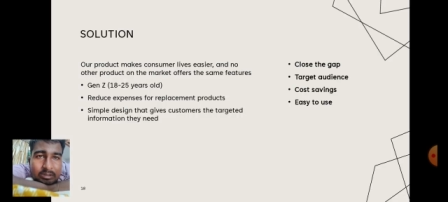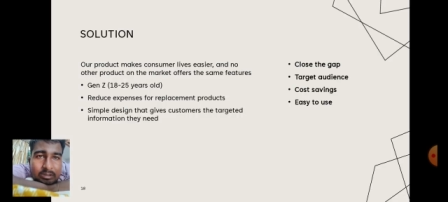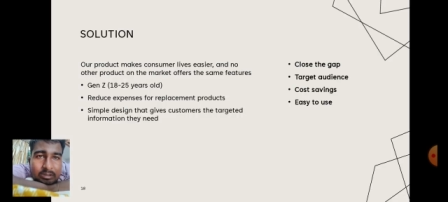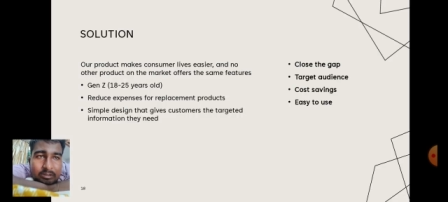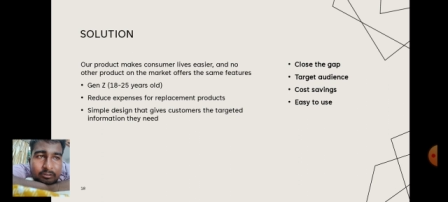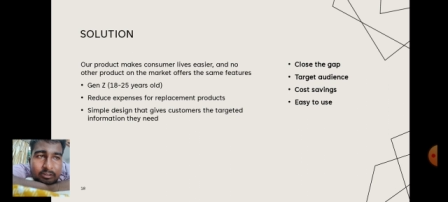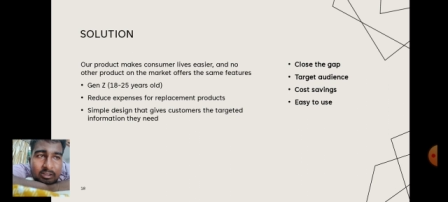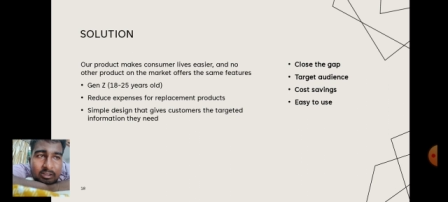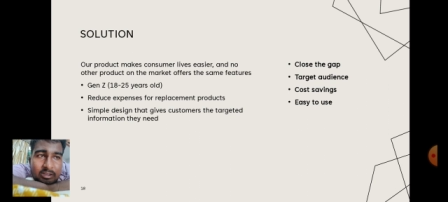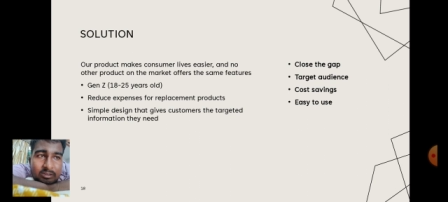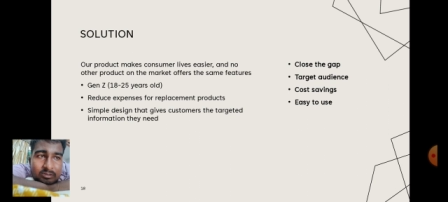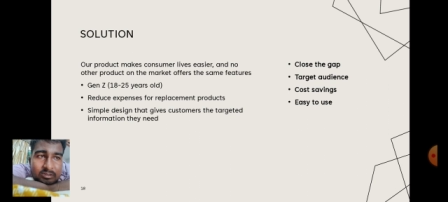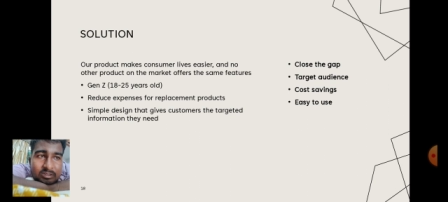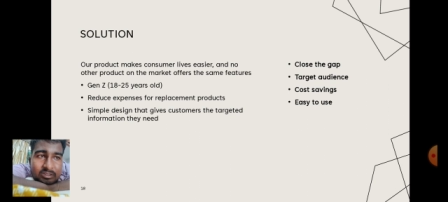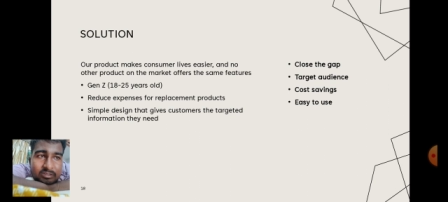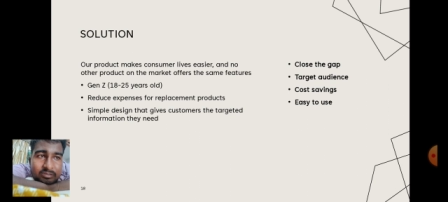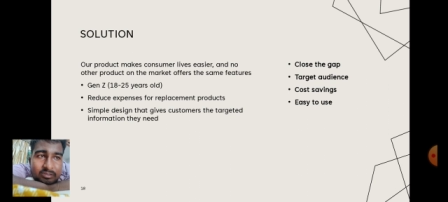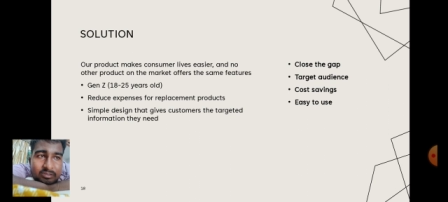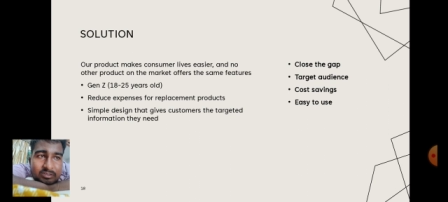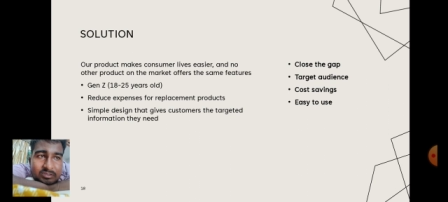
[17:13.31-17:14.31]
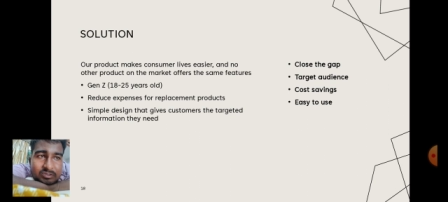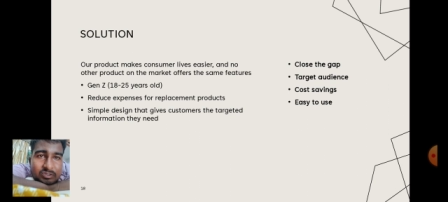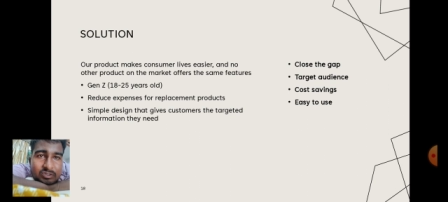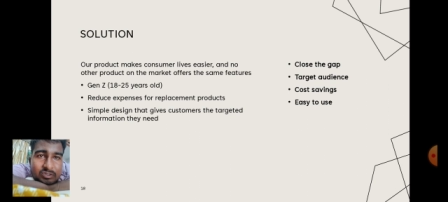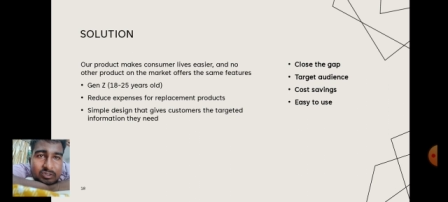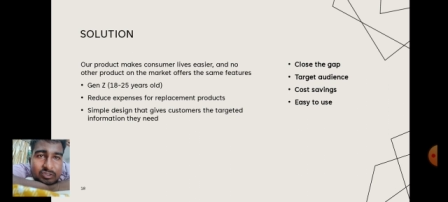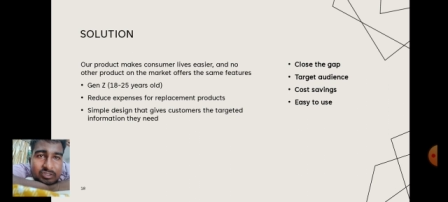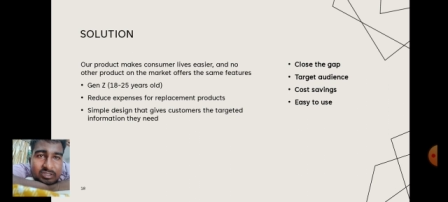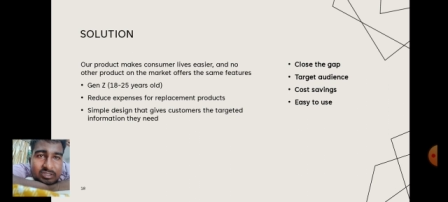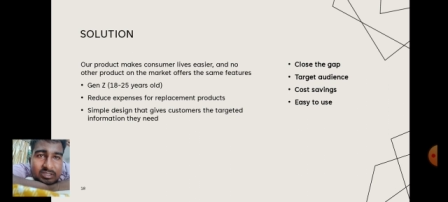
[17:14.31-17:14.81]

we have the different solutions.